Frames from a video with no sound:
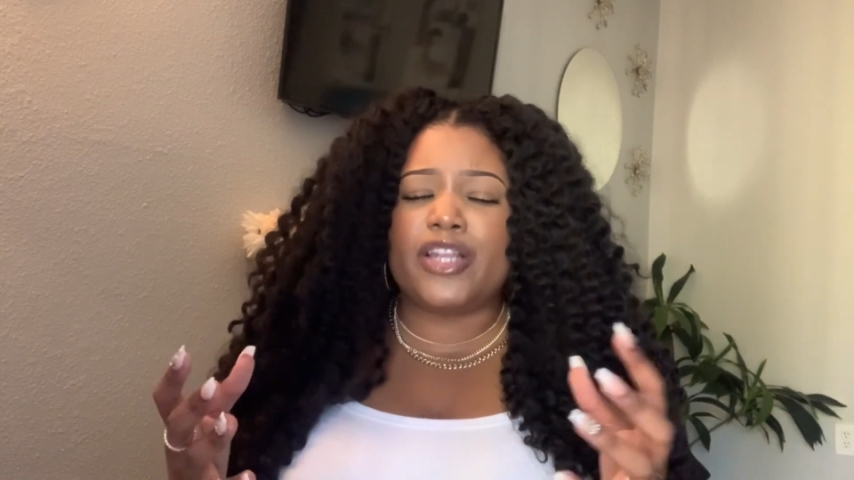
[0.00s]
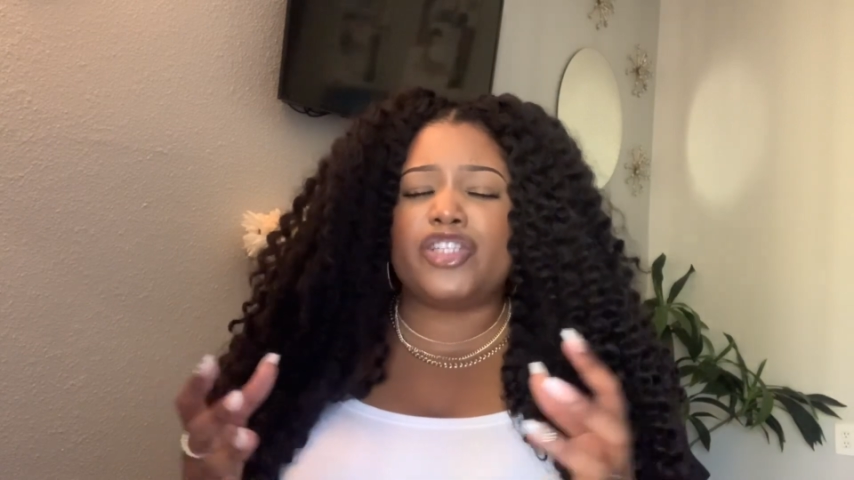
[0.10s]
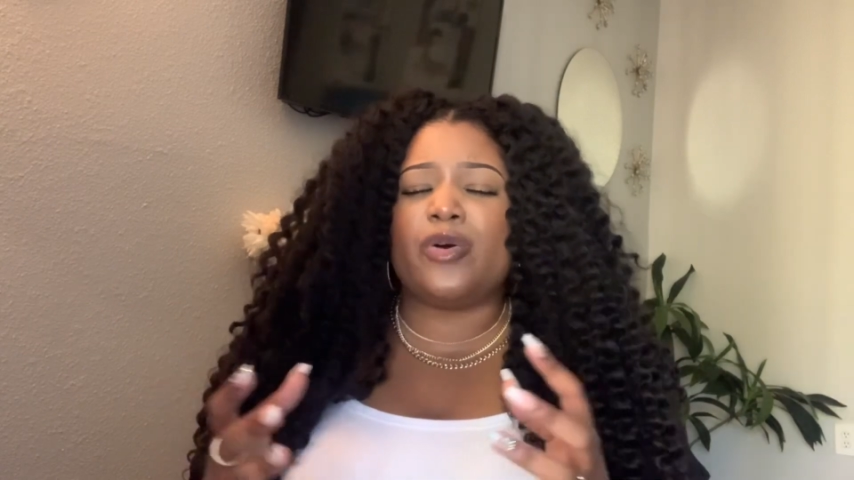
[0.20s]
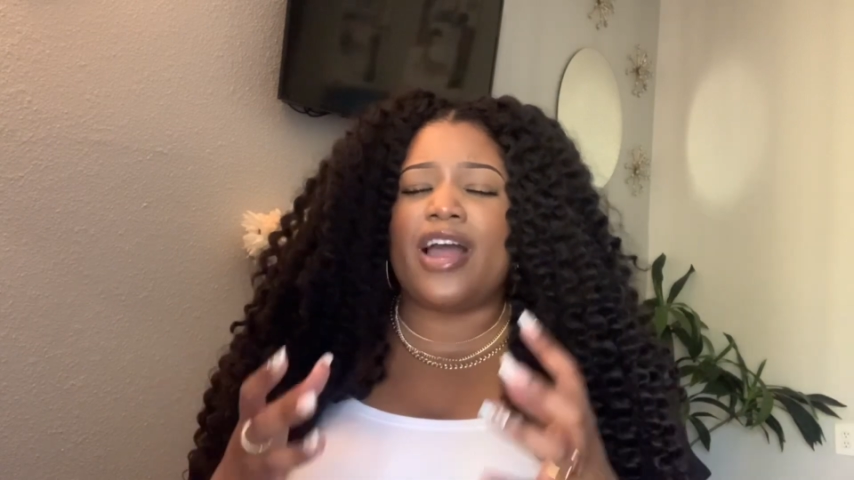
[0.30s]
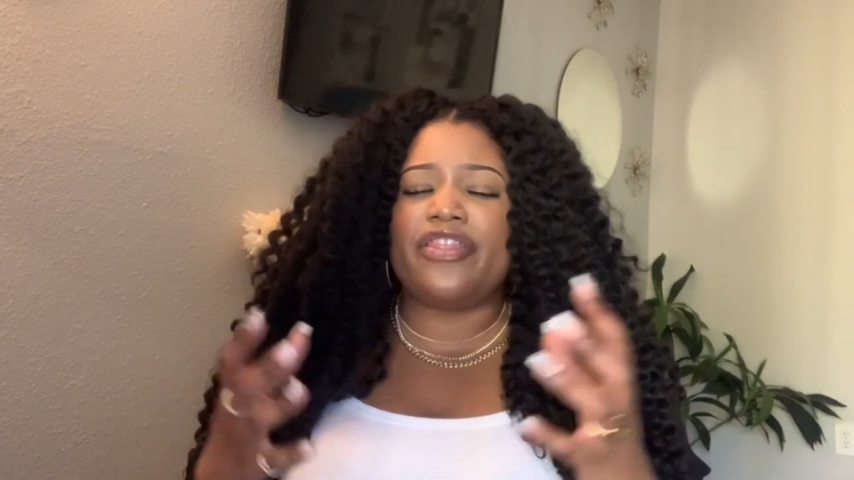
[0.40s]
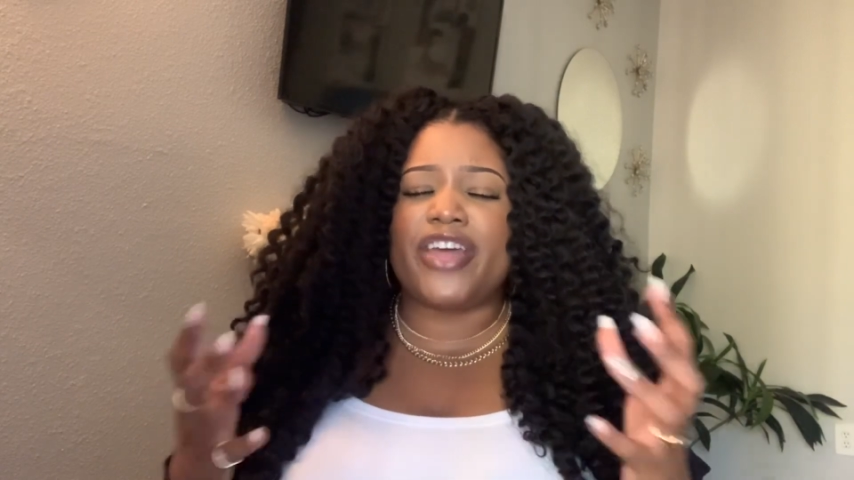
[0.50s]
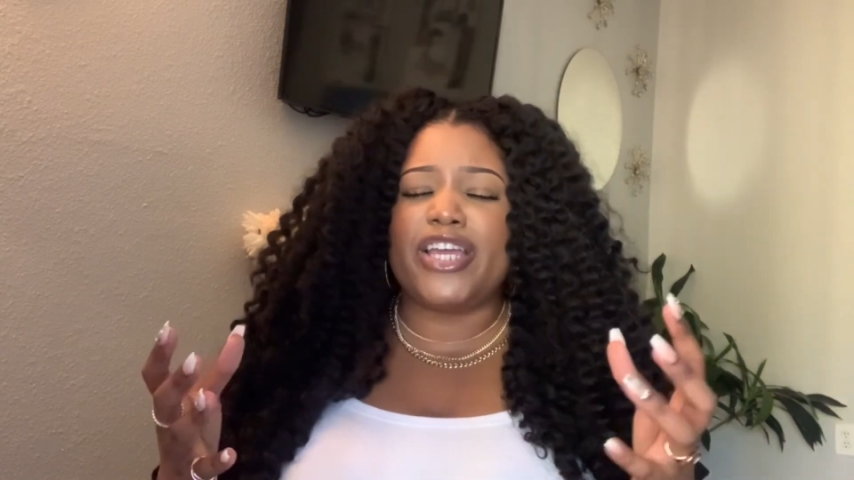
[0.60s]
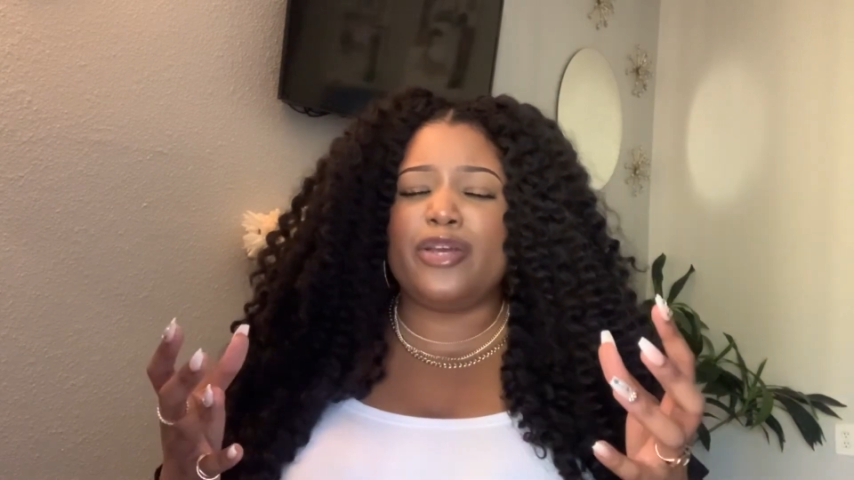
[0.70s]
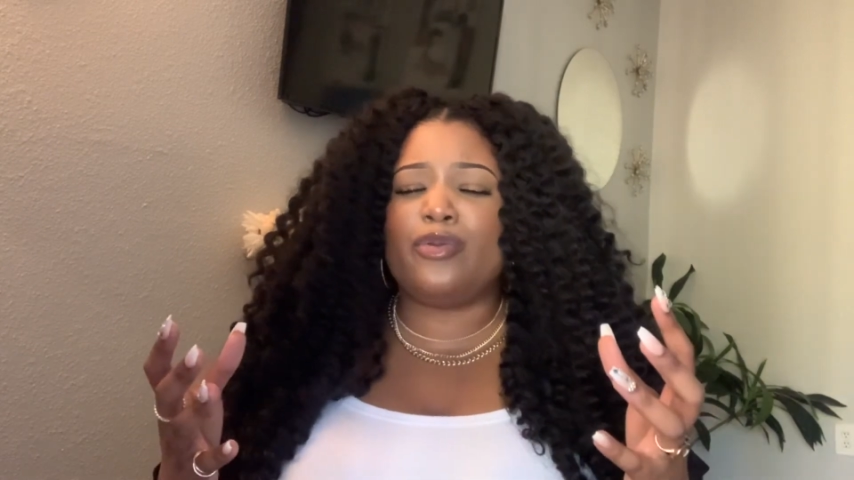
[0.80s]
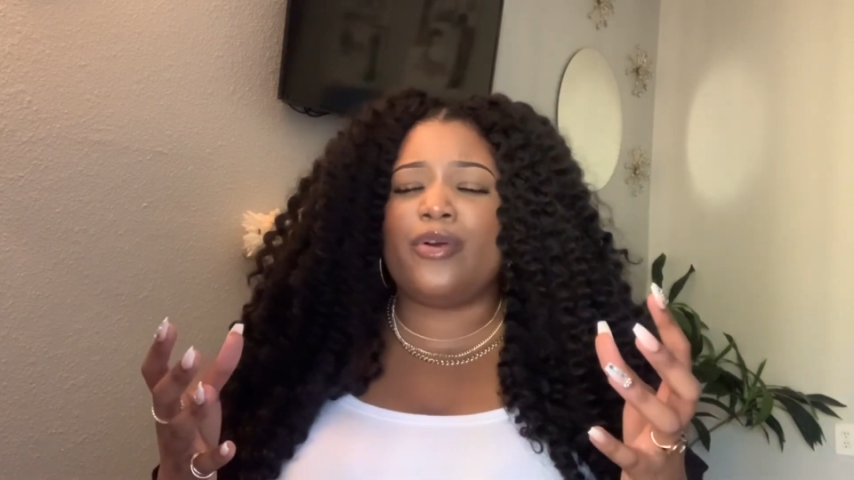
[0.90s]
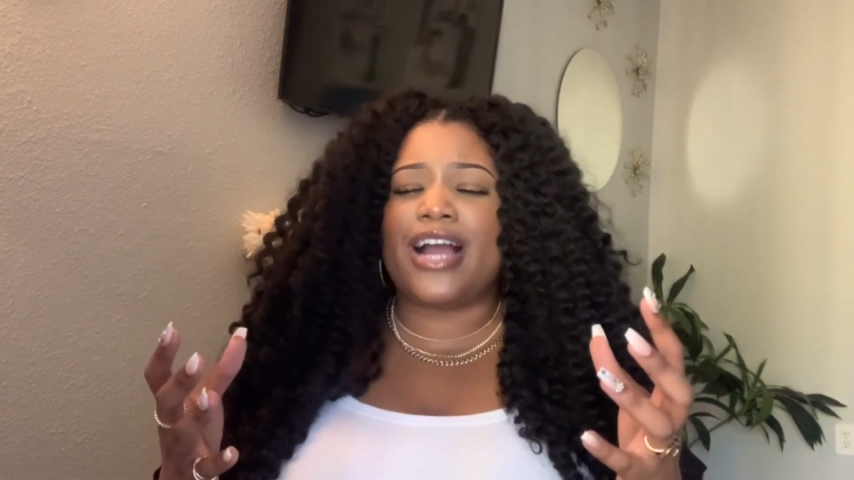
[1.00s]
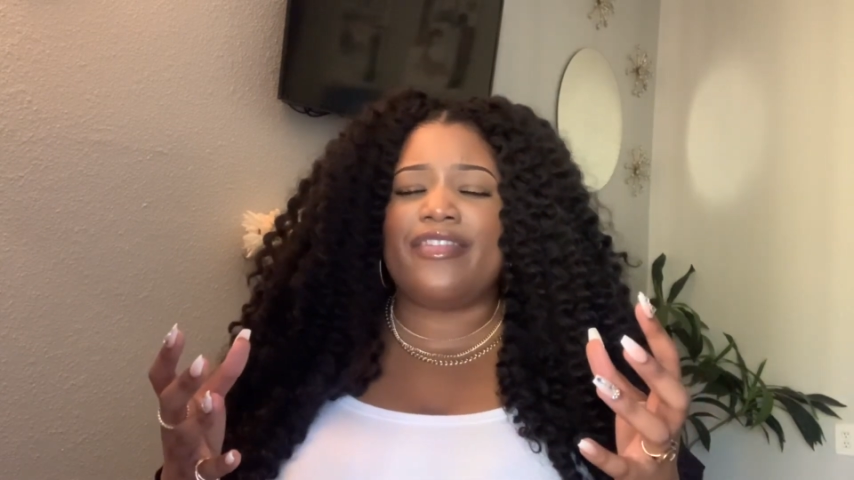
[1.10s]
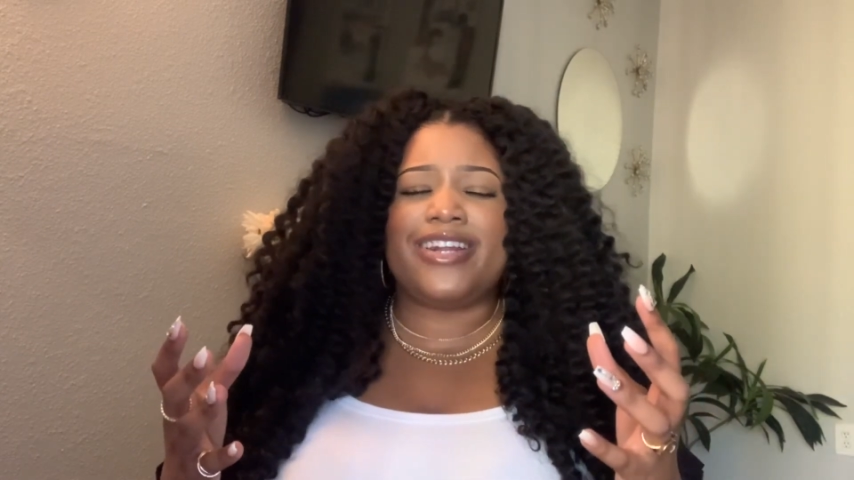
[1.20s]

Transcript: And so I thank you, Lord God,